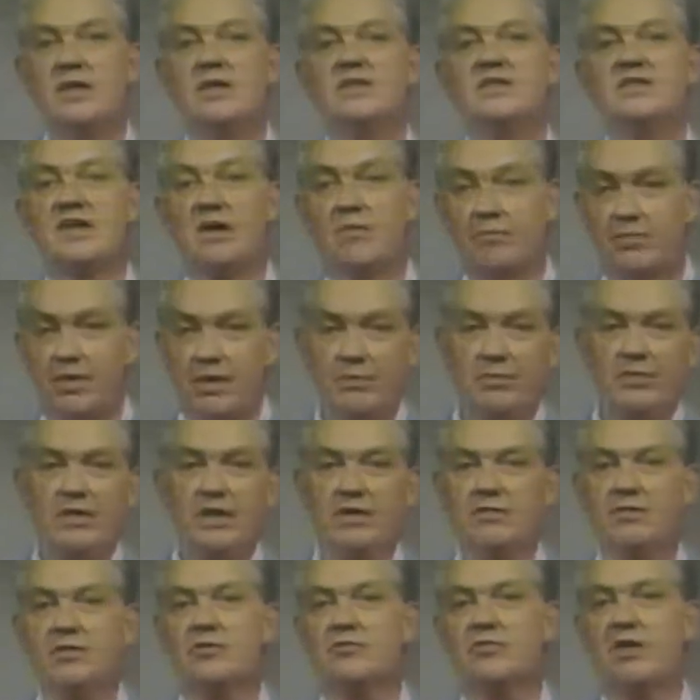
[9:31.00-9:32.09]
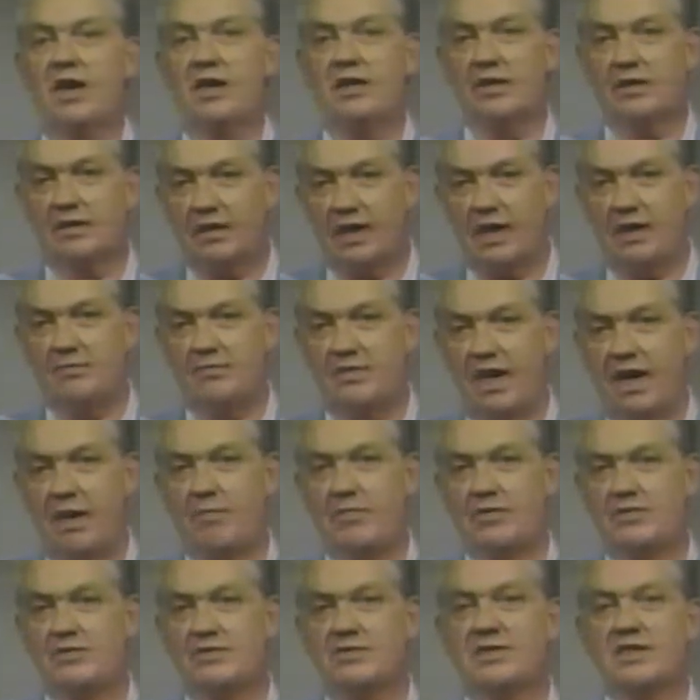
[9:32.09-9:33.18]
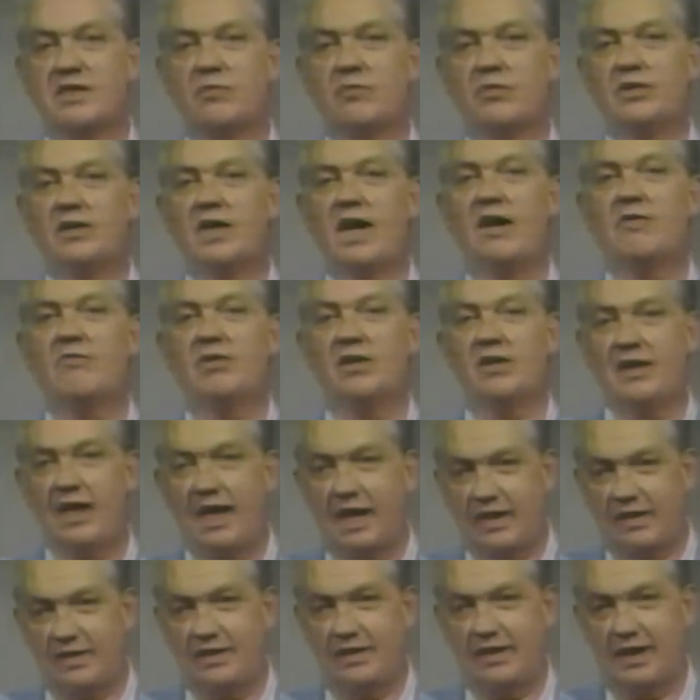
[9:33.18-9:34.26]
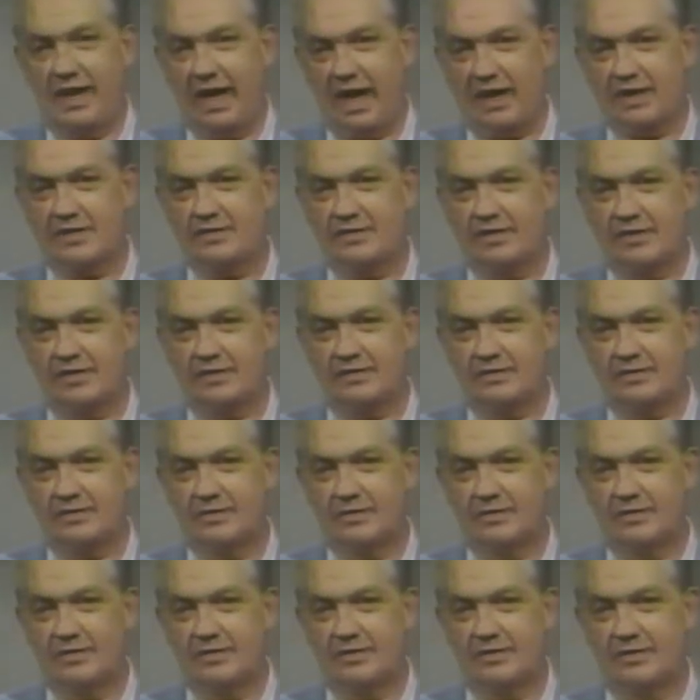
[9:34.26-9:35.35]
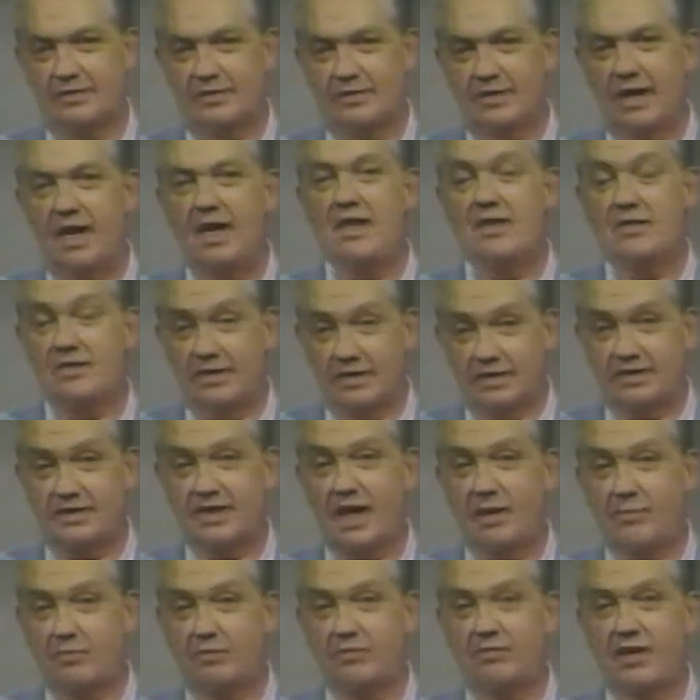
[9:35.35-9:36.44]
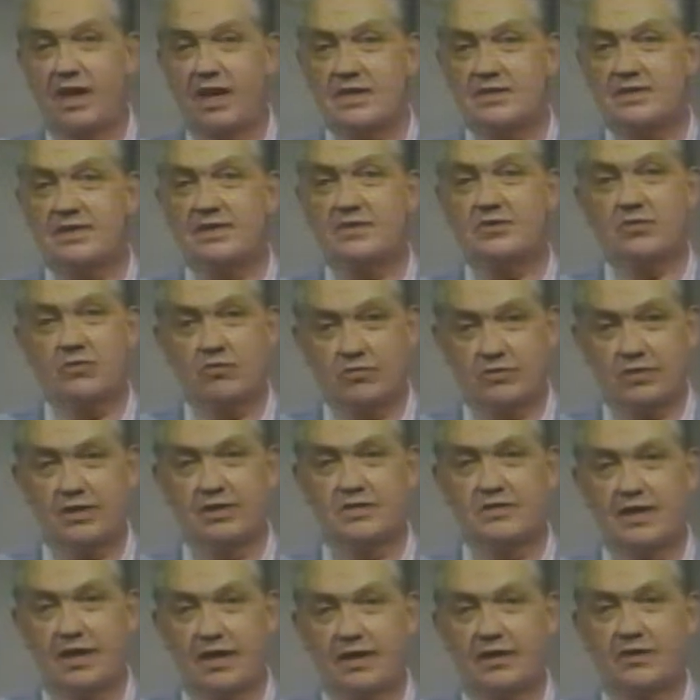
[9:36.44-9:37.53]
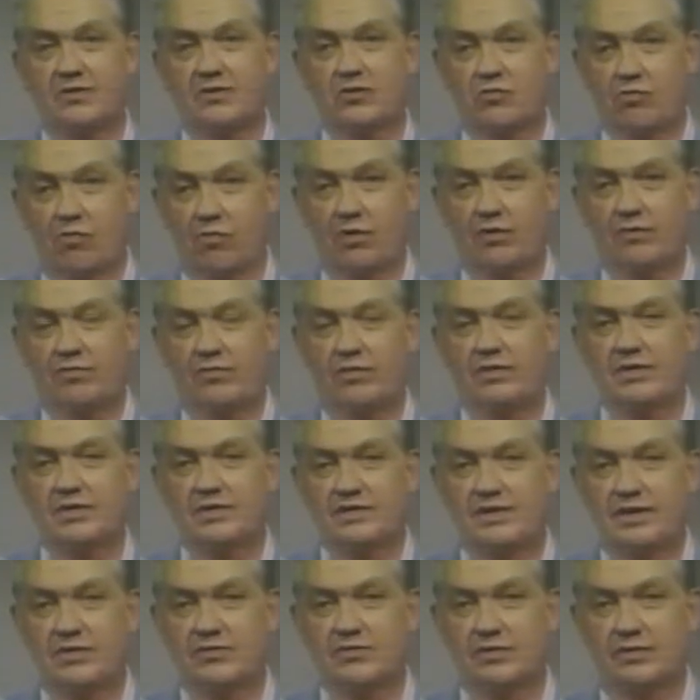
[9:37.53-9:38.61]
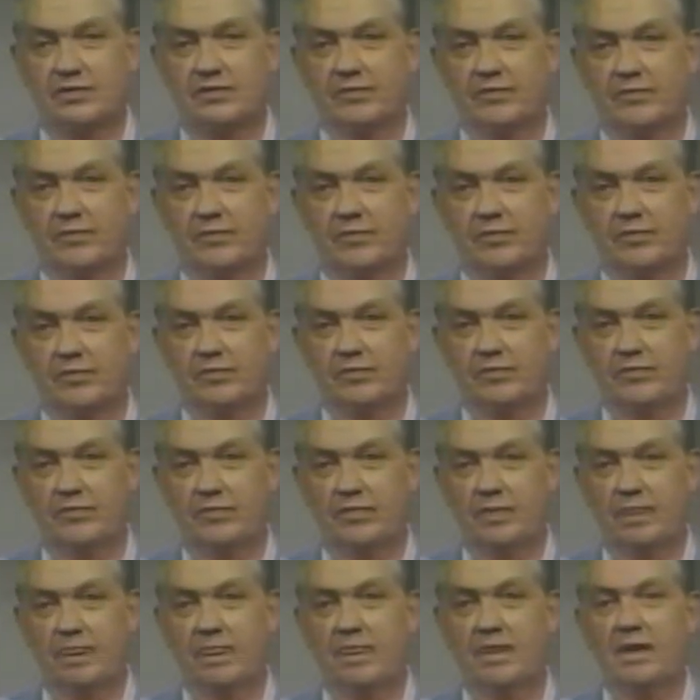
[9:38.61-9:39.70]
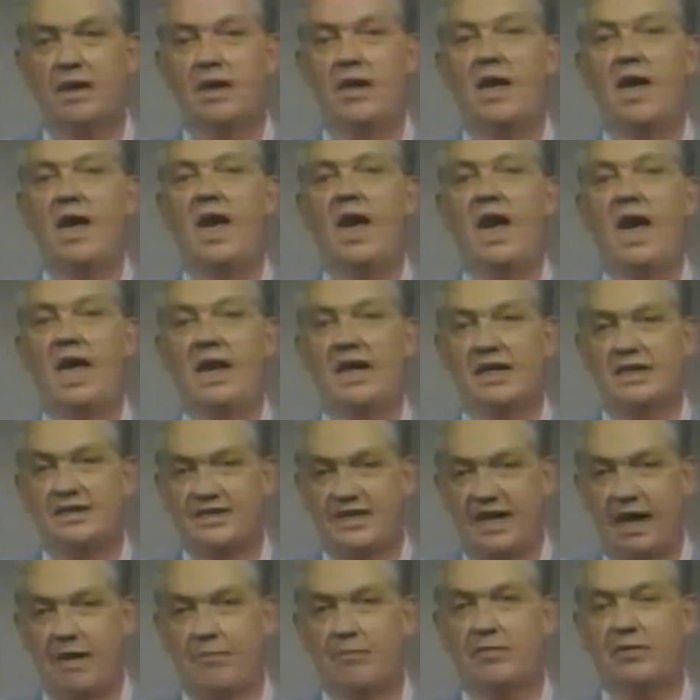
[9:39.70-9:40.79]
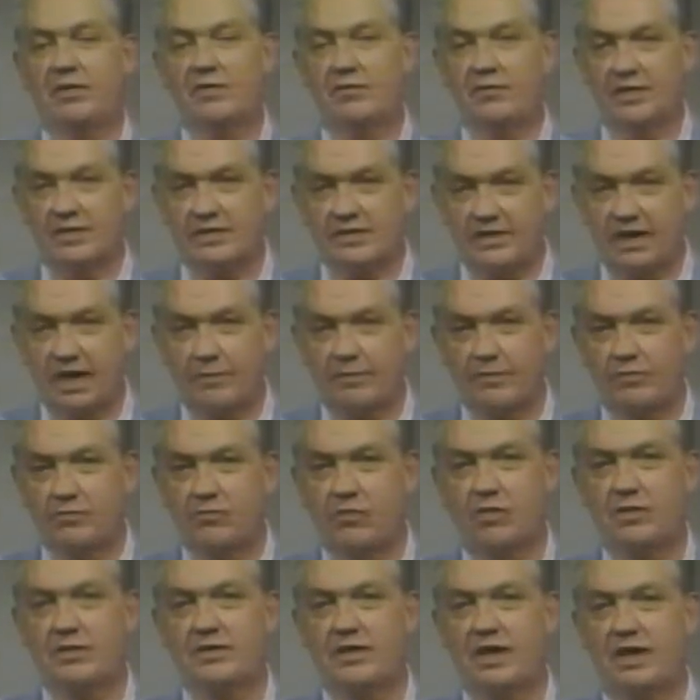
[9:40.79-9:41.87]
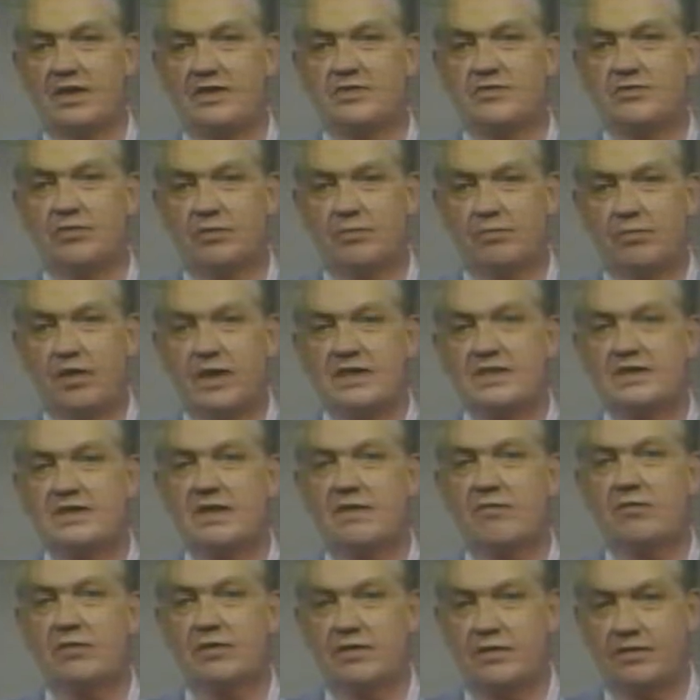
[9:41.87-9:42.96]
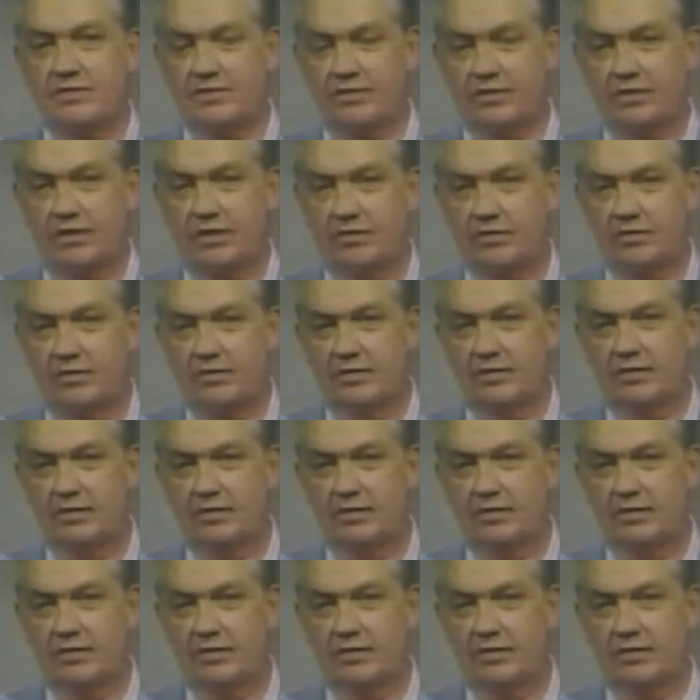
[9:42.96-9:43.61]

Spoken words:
Some people even try to claim damages that were not related to the accident. This type of case is usually taken to court for a decision. An example of this type of court case took place several years ago.